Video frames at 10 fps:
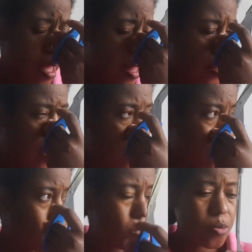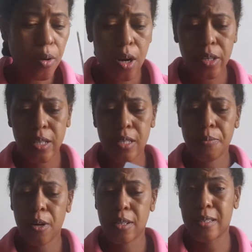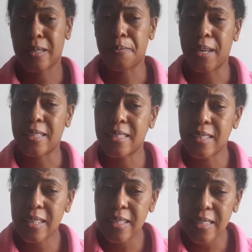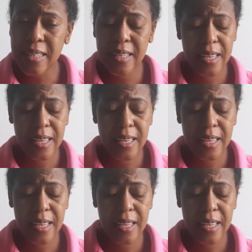A lot of YouTube artists participating in it.